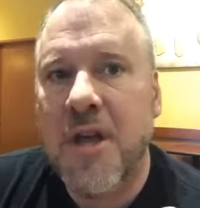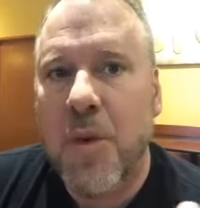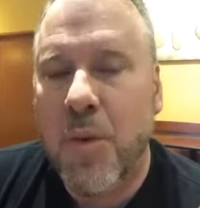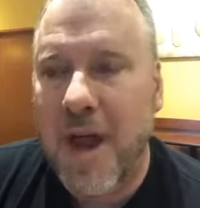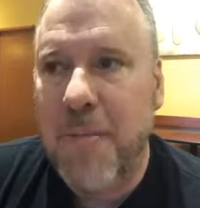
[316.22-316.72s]

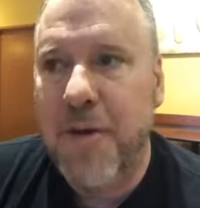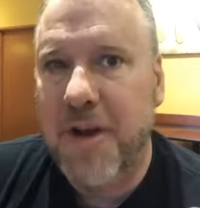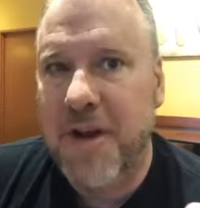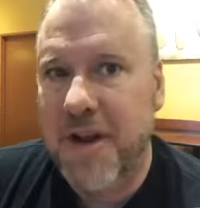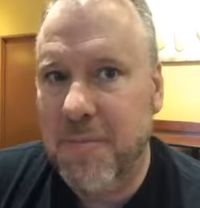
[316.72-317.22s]
When I put
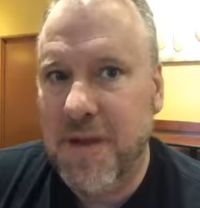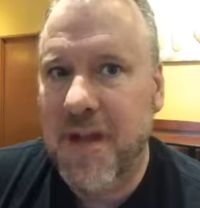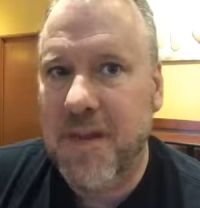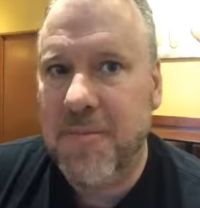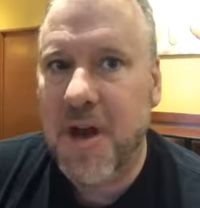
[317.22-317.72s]
it in
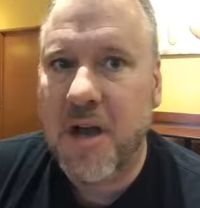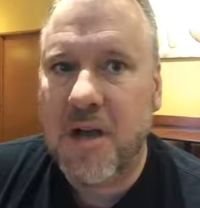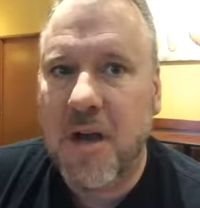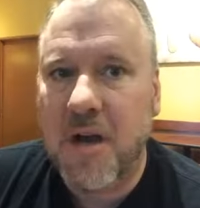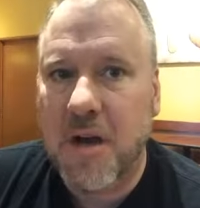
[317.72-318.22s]

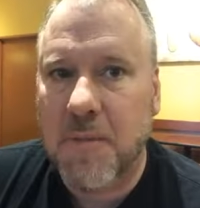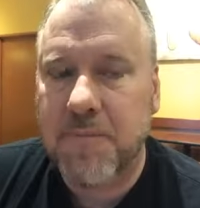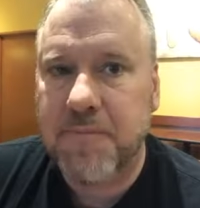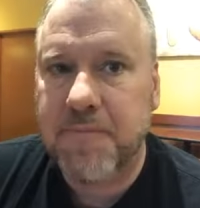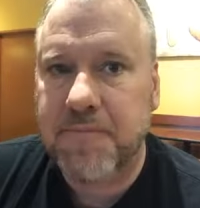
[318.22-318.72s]
medium.com,
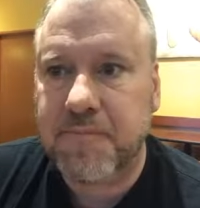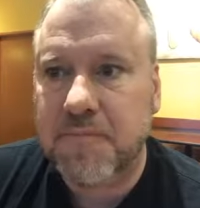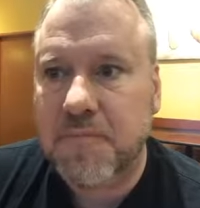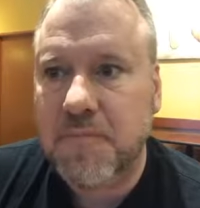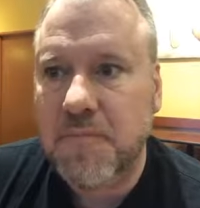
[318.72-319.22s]

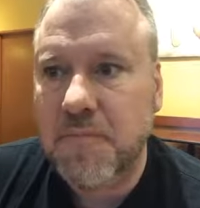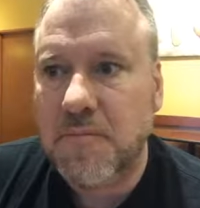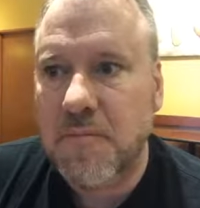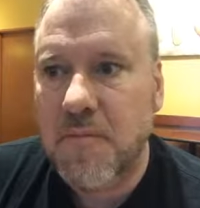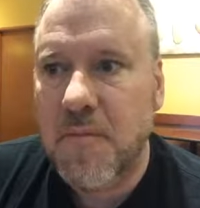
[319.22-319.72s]

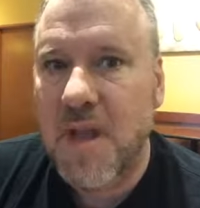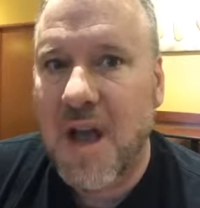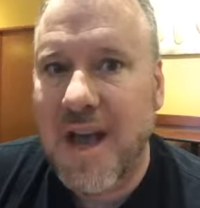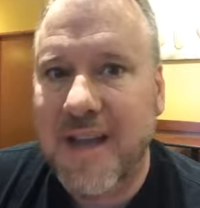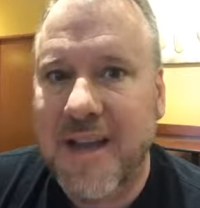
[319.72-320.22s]

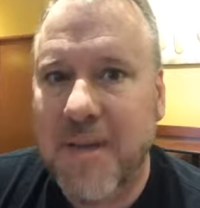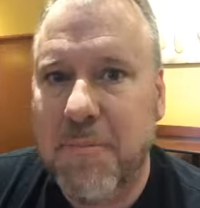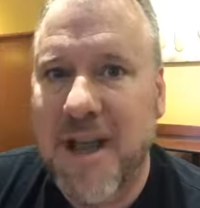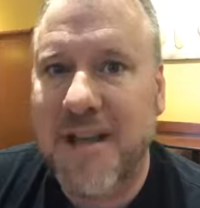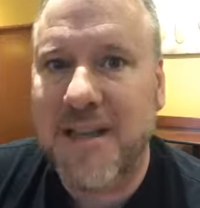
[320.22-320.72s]
I can
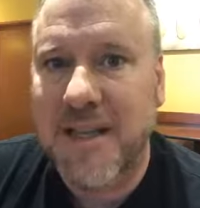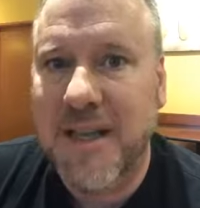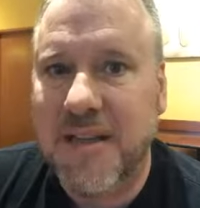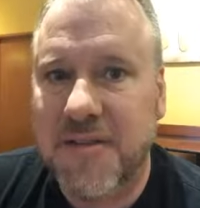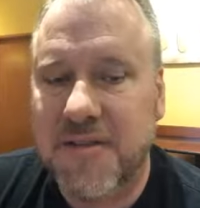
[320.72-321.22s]
embed
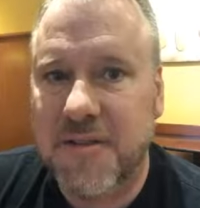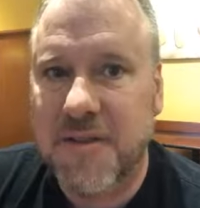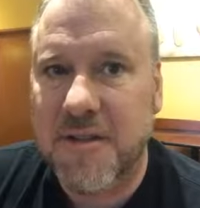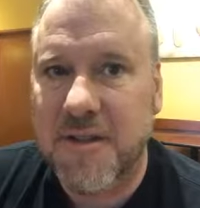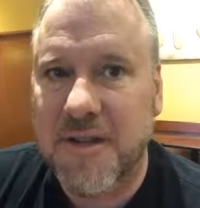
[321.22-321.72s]
links
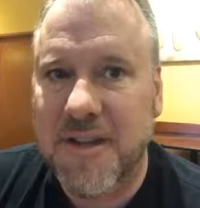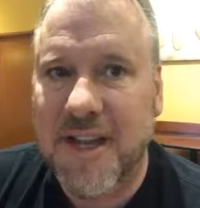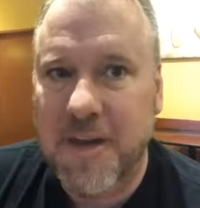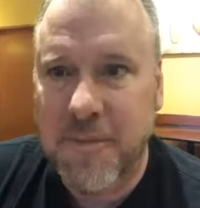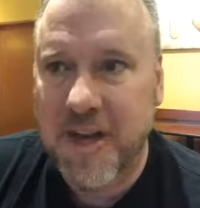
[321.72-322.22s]

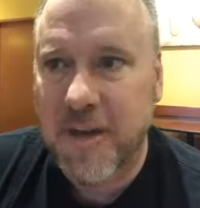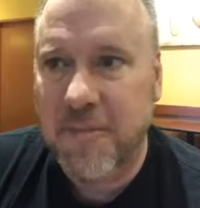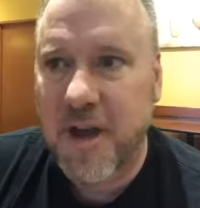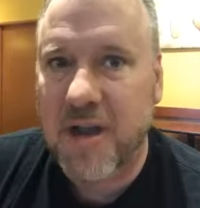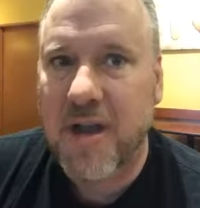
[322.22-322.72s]
in
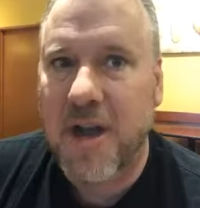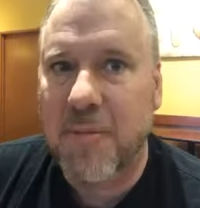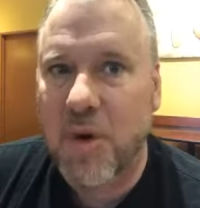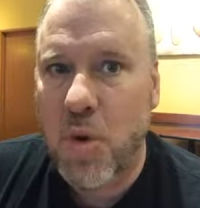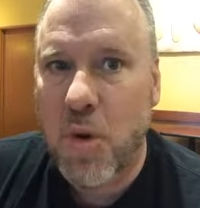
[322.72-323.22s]

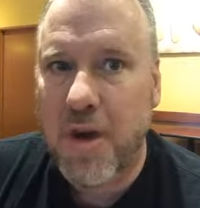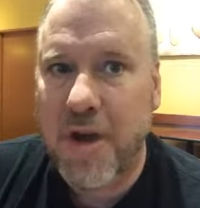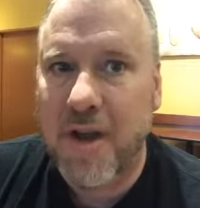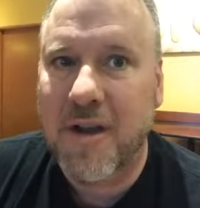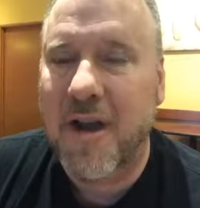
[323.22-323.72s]
medium.com,
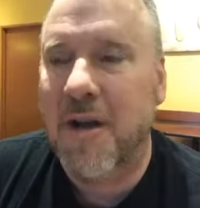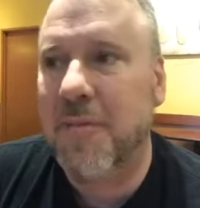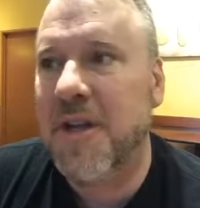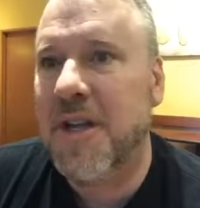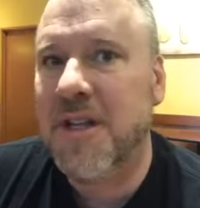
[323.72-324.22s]
quora.com,
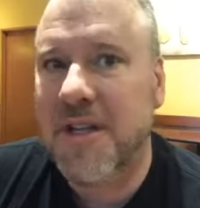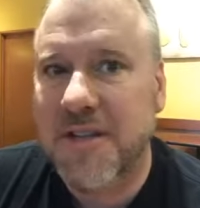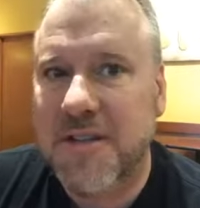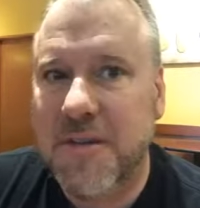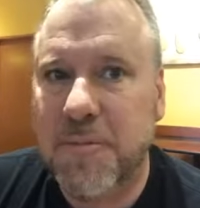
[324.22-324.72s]

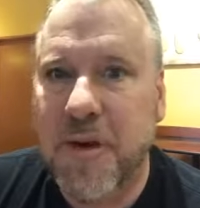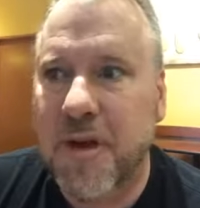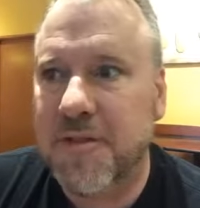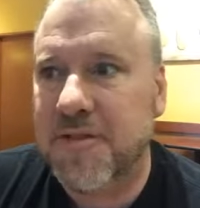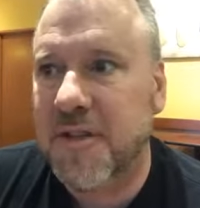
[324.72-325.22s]
LinkedIn
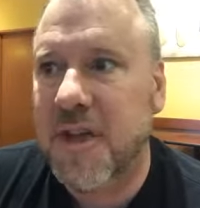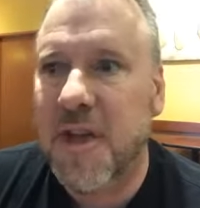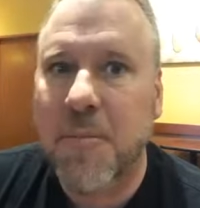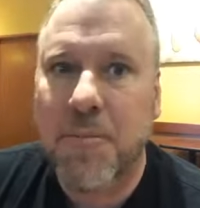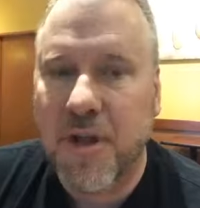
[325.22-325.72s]
Pulse,
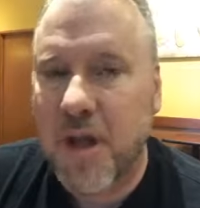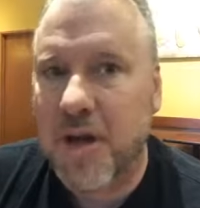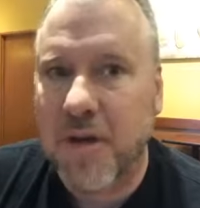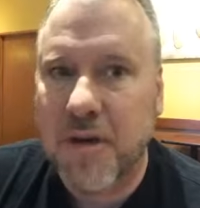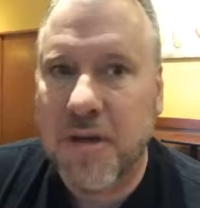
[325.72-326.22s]

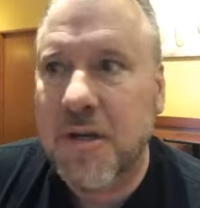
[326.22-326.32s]
Blogger,